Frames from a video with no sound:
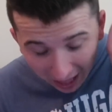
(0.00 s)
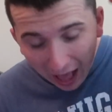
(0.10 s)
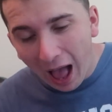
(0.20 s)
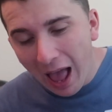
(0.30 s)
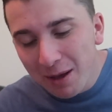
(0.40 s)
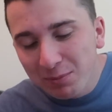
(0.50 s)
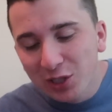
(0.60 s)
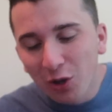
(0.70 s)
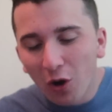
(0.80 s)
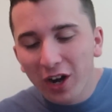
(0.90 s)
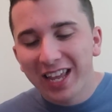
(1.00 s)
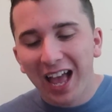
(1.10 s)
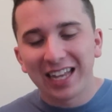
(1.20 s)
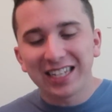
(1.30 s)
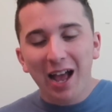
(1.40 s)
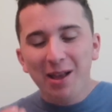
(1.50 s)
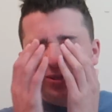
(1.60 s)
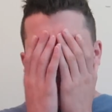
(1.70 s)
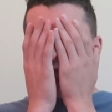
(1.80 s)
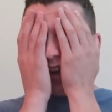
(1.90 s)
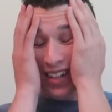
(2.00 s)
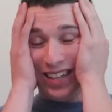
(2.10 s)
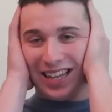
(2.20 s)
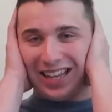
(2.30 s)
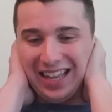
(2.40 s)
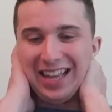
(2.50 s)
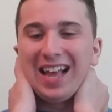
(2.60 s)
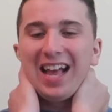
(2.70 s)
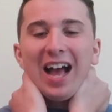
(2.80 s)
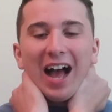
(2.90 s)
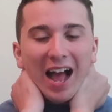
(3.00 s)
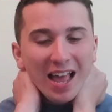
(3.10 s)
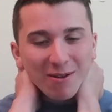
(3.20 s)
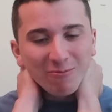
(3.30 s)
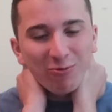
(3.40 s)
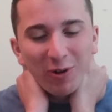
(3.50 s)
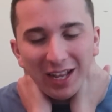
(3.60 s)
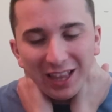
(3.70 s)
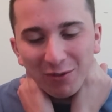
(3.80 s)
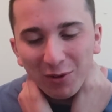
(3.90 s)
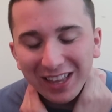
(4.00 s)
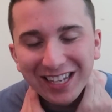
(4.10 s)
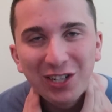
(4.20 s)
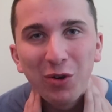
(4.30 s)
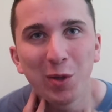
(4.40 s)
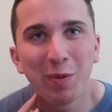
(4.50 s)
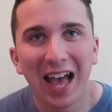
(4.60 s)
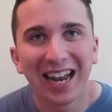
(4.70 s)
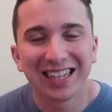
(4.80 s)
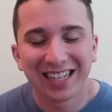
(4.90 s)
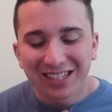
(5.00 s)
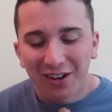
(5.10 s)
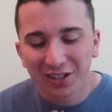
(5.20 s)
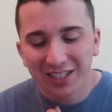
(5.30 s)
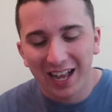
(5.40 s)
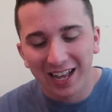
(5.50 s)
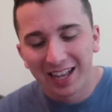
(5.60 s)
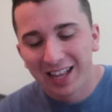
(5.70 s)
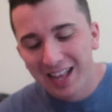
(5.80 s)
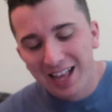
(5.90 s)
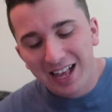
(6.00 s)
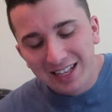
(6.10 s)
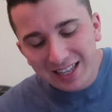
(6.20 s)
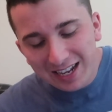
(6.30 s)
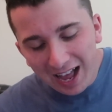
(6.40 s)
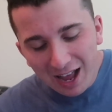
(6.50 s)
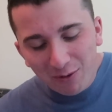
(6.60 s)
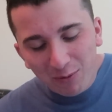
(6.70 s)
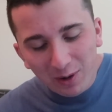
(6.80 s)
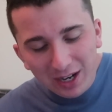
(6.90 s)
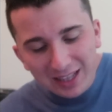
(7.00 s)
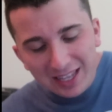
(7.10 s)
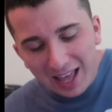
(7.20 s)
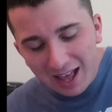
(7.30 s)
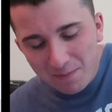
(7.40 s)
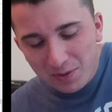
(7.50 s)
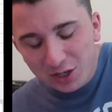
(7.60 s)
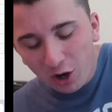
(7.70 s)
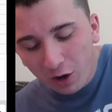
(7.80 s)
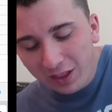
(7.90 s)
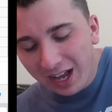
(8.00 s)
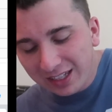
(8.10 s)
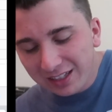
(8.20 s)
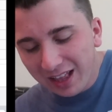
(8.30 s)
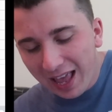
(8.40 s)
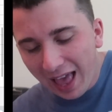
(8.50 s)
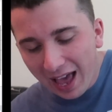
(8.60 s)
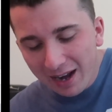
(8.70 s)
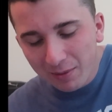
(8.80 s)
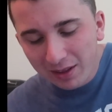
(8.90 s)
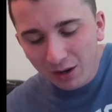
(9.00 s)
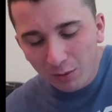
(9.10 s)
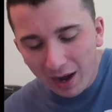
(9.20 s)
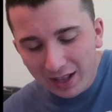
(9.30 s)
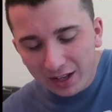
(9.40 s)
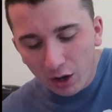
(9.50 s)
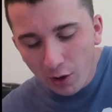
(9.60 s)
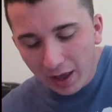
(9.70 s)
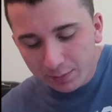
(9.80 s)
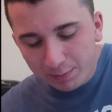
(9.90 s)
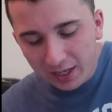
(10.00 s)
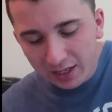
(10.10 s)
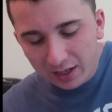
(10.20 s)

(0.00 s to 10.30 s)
I am sorry, guys. I am struggling. I am really, really doing bad in this, aren't I? Like, I really am. Charlie Hustle, I had him a little while ago. No, that's Pete